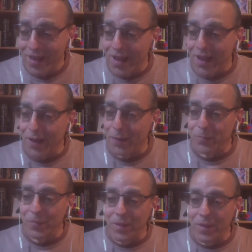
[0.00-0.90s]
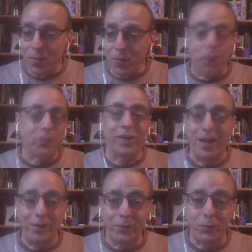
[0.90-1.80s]
When I was in
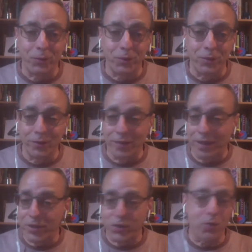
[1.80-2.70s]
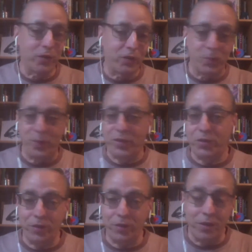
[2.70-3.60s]
high school, they showed us the
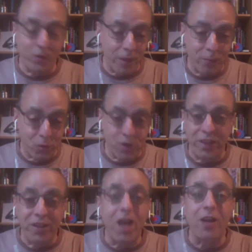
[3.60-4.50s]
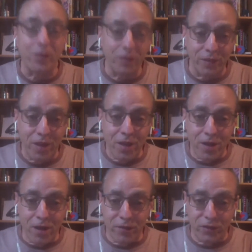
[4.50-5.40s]
picture, they brought in lungs
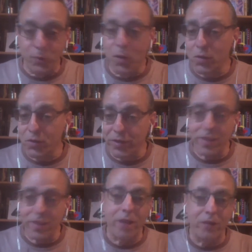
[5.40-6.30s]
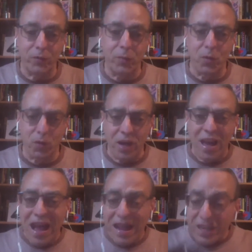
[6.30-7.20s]
of a smoker and a non-smoker.
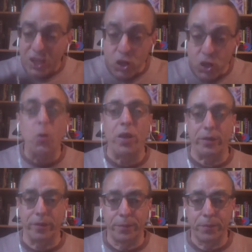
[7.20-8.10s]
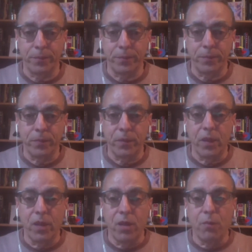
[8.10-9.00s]
I knew it,
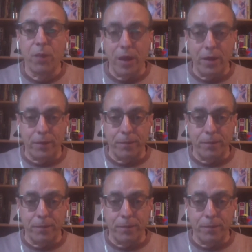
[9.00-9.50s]
but